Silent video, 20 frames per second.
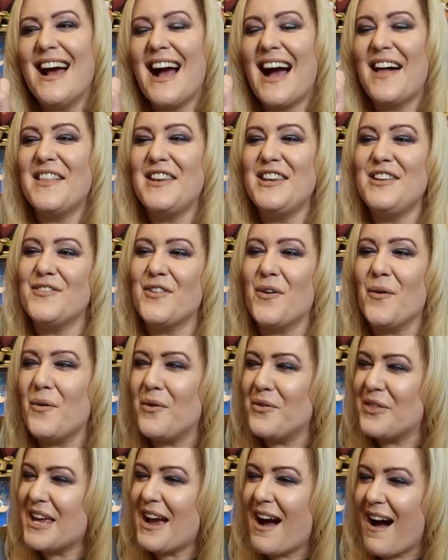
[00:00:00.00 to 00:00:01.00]
And then you've got
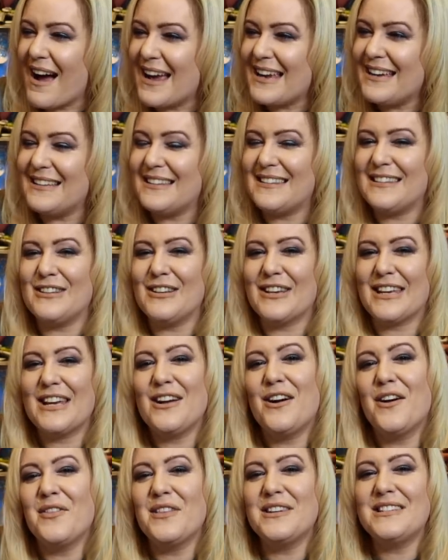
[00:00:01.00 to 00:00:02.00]
all the ice
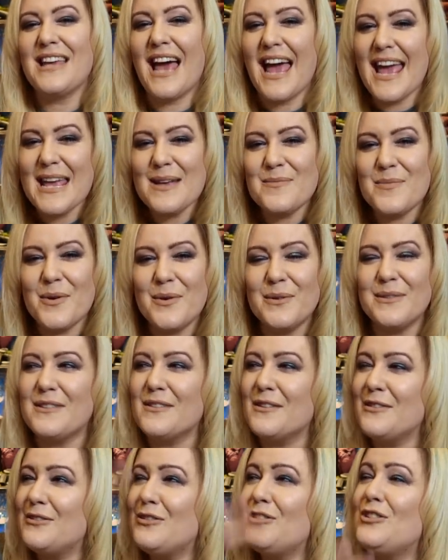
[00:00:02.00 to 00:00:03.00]
looking on the tables and
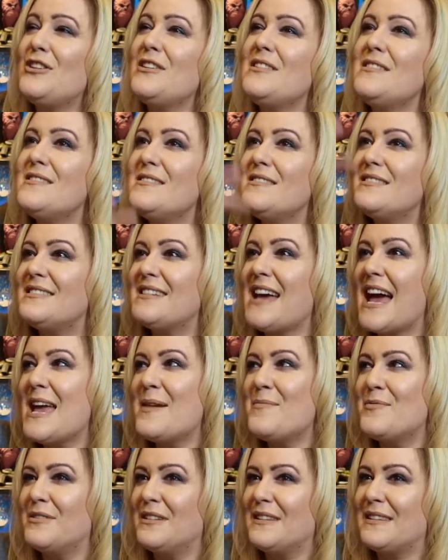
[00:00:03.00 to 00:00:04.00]
those huge
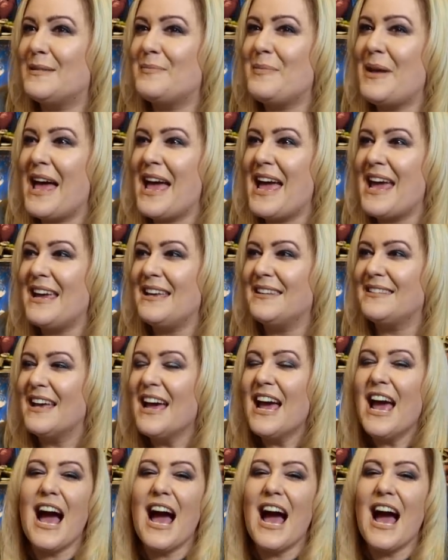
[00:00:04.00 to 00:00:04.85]
table displays